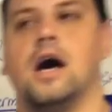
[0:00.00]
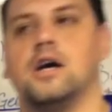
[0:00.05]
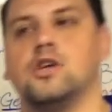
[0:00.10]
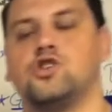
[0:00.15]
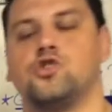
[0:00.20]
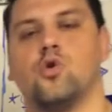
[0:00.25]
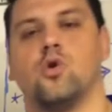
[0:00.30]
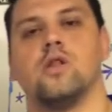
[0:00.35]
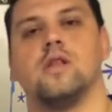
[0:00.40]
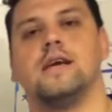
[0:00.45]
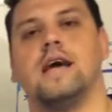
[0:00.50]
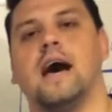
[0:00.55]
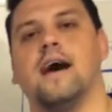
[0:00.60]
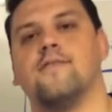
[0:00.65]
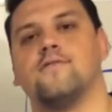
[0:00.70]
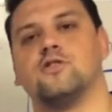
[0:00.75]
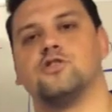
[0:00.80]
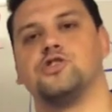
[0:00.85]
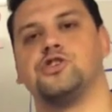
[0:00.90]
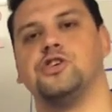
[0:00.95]
shortly
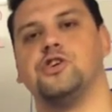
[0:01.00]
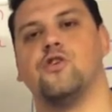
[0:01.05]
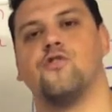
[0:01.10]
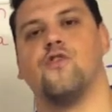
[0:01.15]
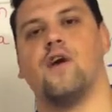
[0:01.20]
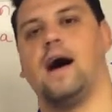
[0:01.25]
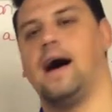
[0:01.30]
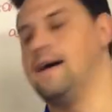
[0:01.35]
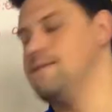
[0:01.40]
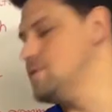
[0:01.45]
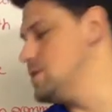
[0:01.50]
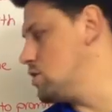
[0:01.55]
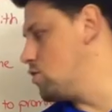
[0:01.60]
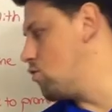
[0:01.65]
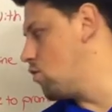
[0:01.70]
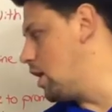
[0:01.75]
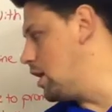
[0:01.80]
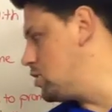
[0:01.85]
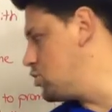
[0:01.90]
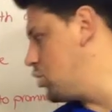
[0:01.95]
after she arrives in
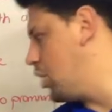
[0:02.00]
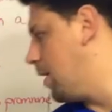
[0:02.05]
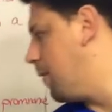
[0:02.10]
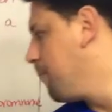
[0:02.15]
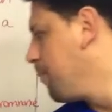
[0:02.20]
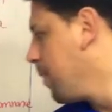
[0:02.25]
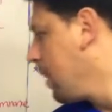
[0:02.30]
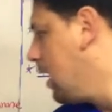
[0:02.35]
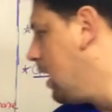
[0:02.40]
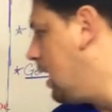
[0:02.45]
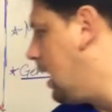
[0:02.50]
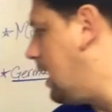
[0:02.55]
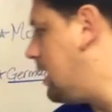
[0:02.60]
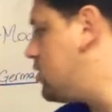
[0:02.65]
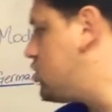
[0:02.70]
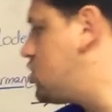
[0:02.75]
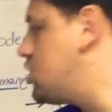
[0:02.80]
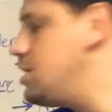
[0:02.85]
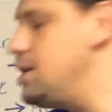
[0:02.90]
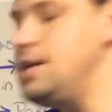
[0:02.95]
Russia. And
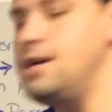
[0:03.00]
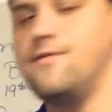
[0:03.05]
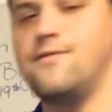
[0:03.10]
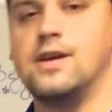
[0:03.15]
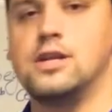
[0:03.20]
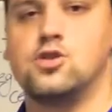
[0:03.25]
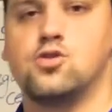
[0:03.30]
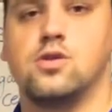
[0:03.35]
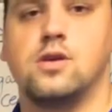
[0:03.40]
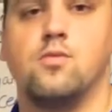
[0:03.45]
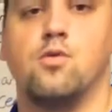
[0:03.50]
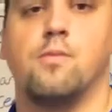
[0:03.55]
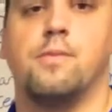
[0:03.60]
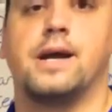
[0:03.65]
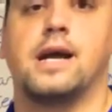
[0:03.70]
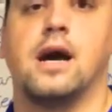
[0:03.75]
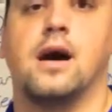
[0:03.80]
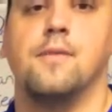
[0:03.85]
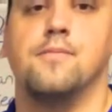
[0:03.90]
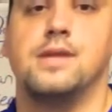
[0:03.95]
she eventually will
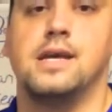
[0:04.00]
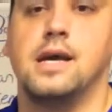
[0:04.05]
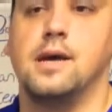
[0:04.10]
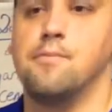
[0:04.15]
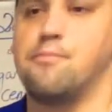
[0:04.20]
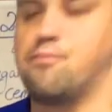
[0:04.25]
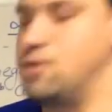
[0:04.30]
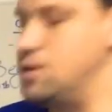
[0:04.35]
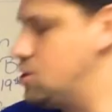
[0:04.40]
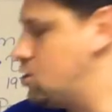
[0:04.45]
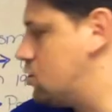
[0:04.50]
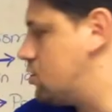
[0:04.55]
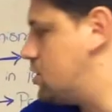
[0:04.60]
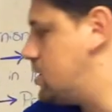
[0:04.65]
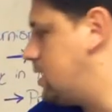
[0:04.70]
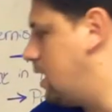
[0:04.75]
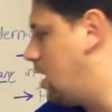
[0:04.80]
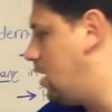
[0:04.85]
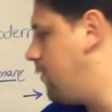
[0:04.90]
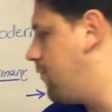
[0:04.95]
become the empress
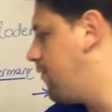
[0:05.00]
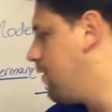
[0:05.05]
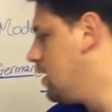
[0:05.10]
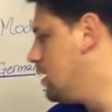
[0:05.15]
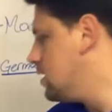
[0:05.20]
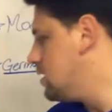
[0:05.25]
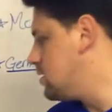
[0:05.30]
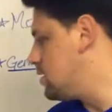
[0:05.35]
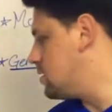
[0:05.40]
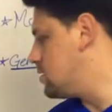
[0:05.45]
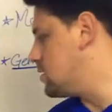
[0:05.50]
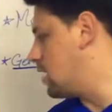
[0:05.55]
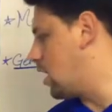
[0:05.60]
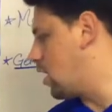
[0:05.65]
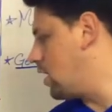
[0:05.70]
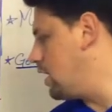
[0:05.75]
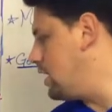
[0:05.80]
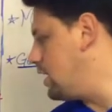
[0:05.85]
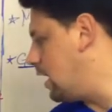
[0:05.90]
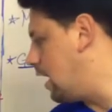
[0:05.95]
herself, the
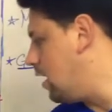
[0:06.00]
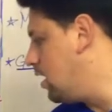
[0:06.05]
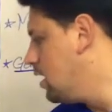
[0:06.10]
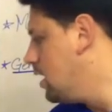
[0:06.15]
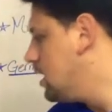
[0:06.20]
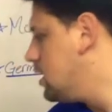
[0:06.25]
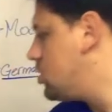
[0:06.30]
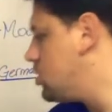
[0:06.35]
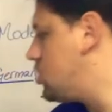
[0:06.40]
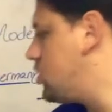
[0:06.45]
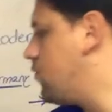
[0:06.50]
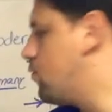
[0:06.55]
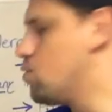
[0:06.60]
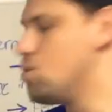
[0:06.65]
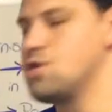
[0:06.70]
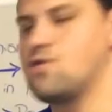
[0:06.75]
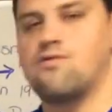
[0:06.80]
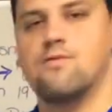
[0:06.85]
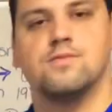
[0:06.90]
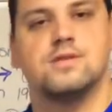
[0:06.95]
Tsarina. She
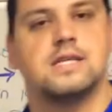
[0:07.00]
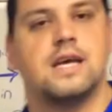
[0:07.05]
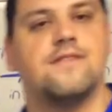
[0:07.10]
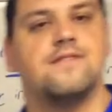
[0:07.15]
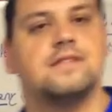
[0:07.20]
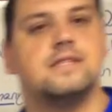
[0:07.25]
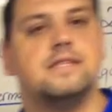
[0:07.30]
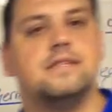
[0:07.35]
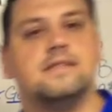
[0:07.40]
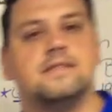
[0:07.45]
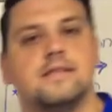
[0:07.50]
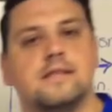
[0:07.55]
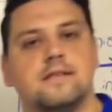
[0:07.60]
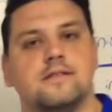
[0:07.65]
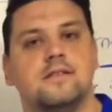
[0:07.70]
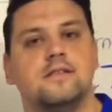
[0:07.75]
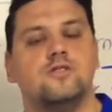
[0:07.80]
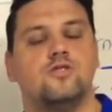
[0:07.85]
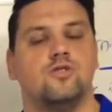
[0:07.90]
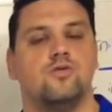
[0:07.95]
rules from
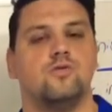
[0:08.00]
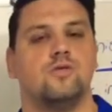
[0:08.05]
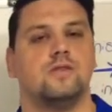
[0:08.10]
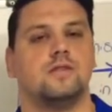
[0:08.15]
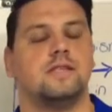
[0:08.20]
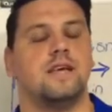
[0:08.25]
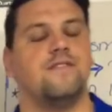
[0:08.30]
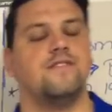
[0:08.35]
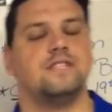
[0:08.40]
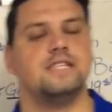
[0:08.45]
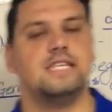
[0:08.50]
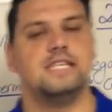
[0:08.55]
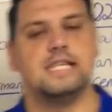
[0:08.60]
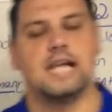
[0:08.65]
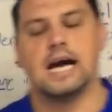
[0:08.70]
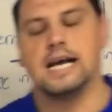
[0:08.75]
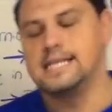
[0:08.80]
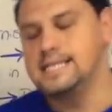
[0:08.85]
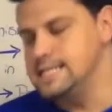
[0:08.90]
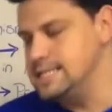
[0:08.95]
1762 to
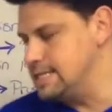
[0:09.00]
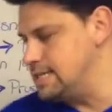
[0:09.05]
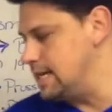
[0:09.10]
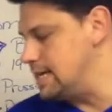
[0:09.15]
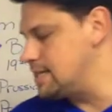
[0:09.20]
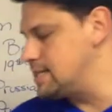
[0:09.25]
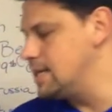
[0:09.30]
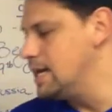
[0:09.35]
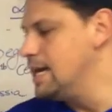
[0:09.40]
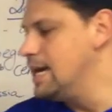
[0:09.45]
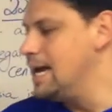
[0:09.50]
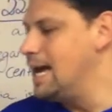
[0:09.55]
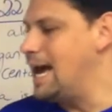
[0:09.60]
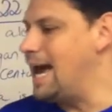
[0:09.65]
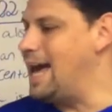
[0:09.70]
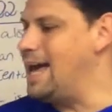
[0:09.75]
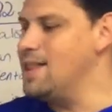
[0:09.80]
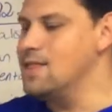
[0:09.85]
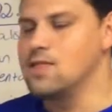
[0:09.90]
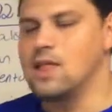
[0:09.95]
1796.
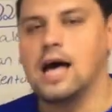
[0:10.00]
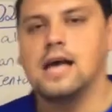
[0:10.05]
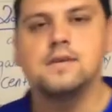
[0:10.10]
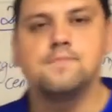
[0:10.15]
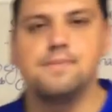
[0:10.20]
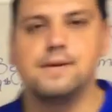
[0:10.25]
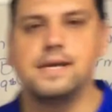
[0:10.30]
And like